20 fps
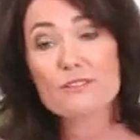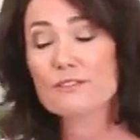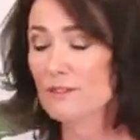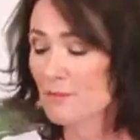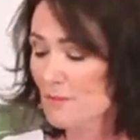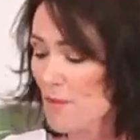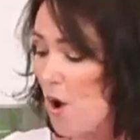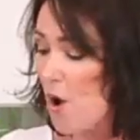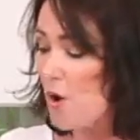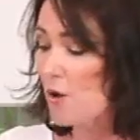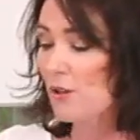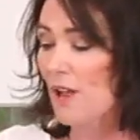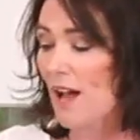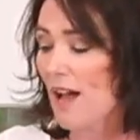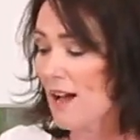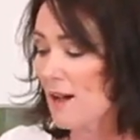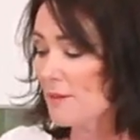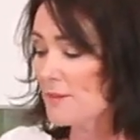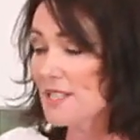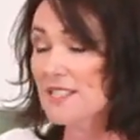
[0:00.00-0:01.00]
from whole
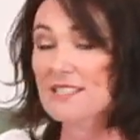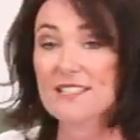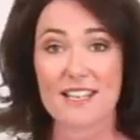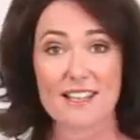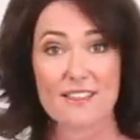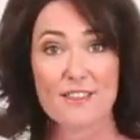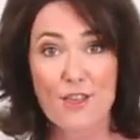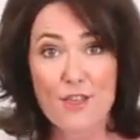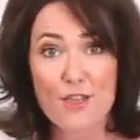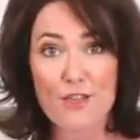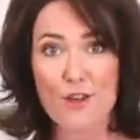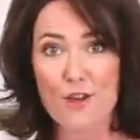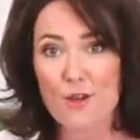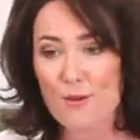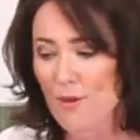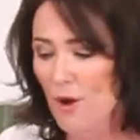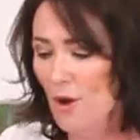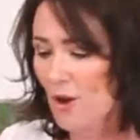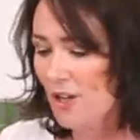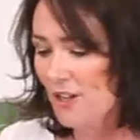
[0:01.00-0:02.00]
almonds in the
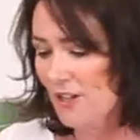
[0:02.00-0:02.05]
thermo.